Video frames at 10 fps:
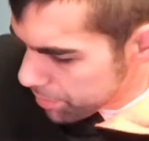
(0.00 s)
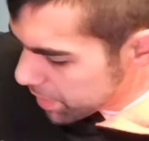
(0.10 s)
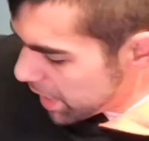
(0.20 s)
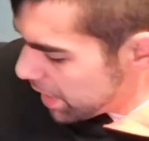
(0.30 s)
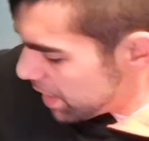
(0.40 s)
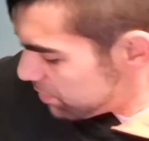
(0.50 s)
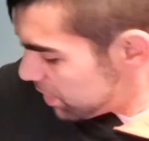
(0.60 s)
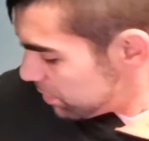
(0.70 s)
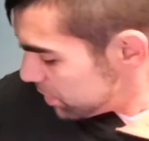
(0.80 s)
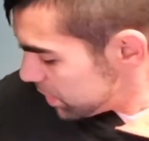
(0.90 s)
I haven't
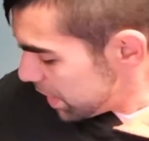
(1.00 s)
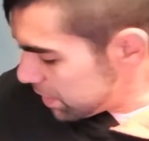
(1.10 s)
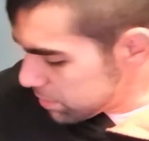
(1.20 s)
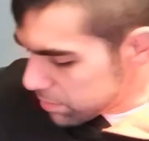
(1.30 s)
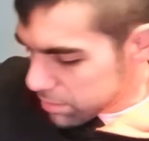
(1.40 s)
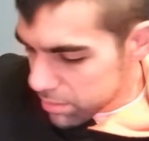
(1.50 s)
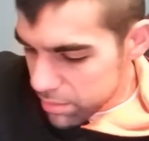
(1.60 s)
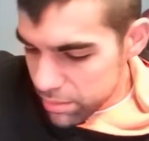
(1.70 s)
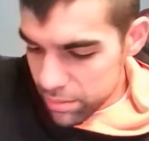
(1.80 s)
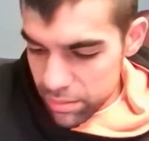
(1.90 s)
always had,
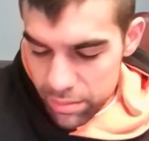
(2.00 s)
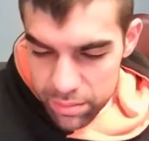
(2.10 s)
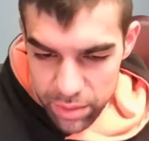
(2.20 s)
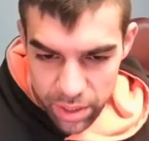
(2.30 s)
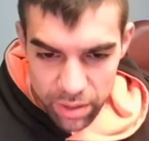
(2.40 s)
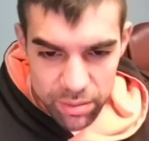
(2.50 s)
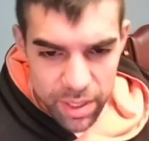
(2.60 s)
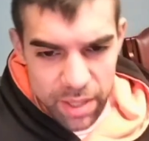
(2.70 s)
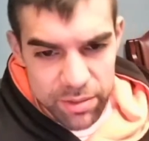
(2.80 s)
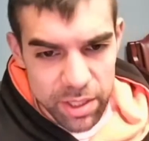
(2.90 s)

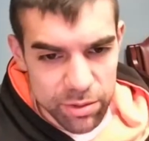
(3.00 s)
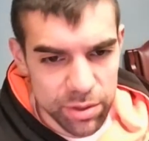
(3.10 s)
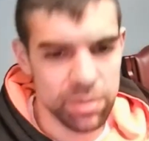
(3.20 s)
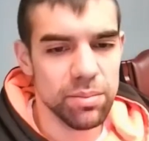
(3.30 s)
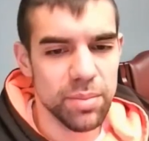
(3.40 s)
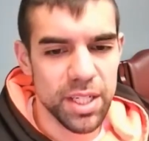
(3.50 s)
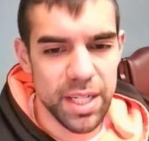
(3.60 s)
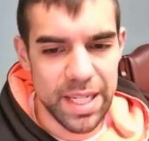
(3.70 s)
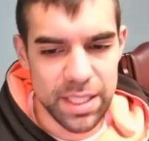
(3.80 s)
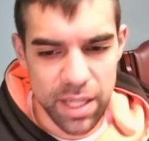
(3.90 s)
haven't always been a
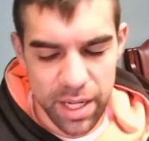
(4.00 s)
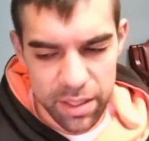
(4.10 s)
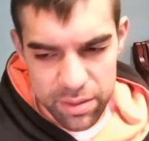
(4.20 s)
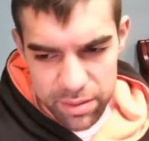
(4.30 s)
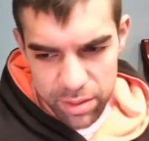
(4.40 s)
nice guy.